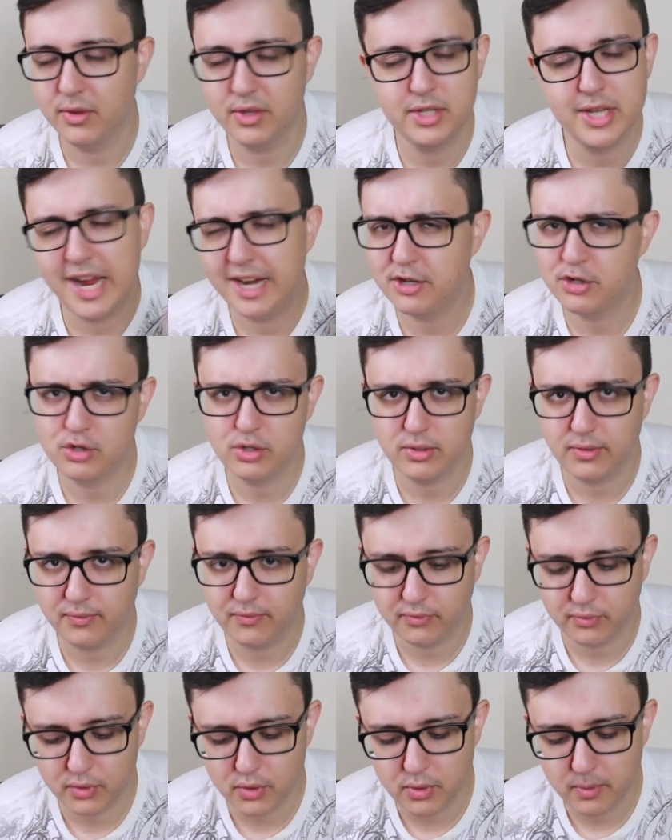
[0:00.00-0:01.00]
texture of
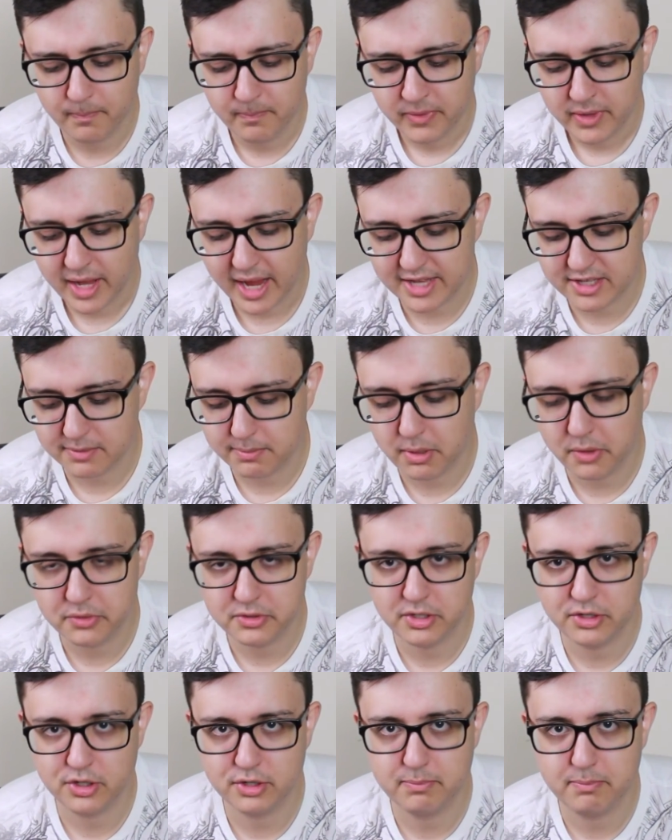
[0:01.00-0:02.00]
fruit, as
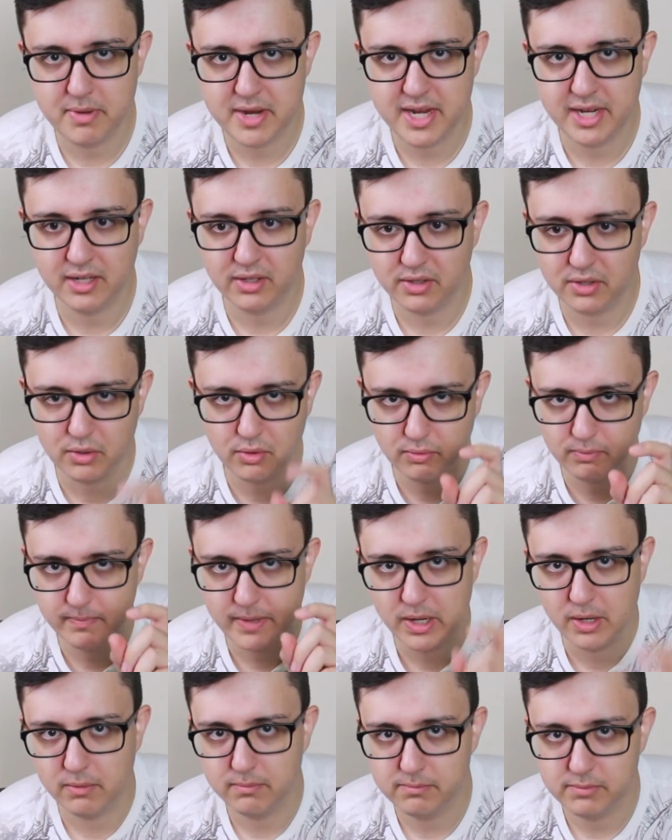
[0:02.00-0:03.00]
opposed to just being a little,
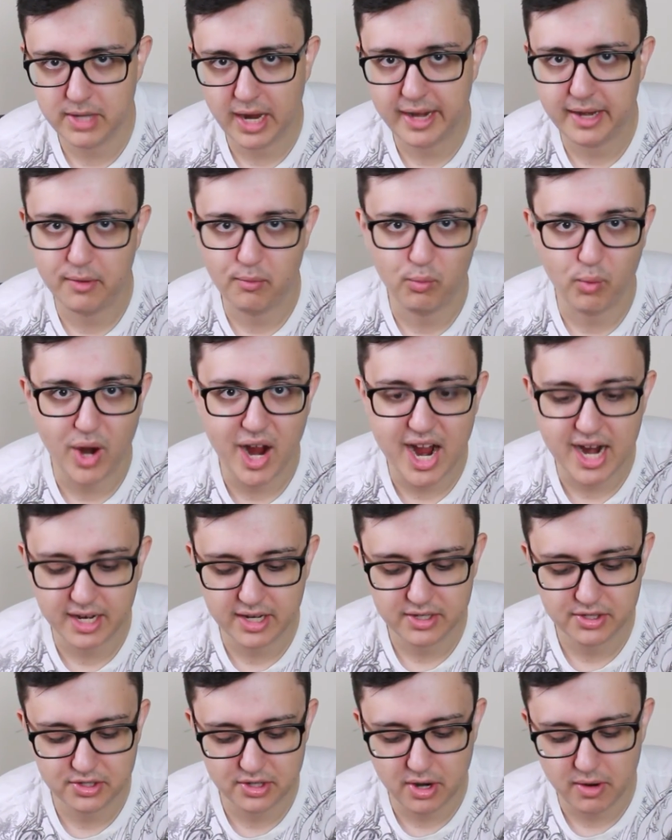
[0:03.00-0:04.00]
tiny
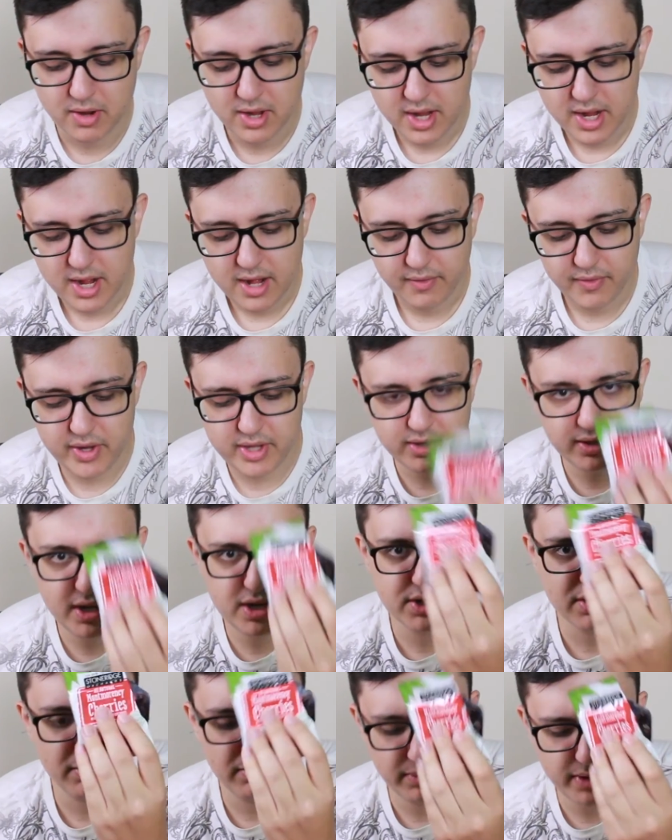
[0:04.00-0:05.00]
rock. So
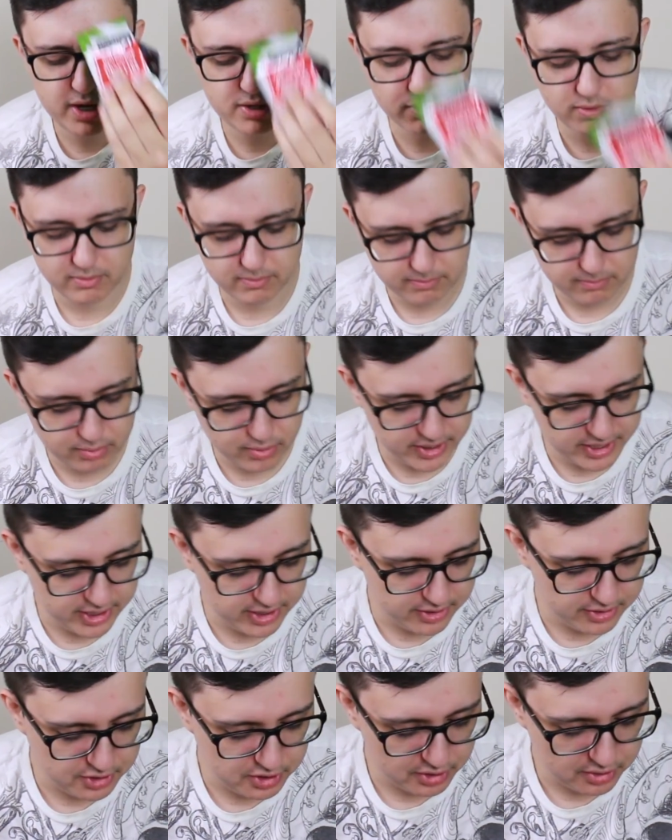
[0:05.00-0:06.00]
these are pretty good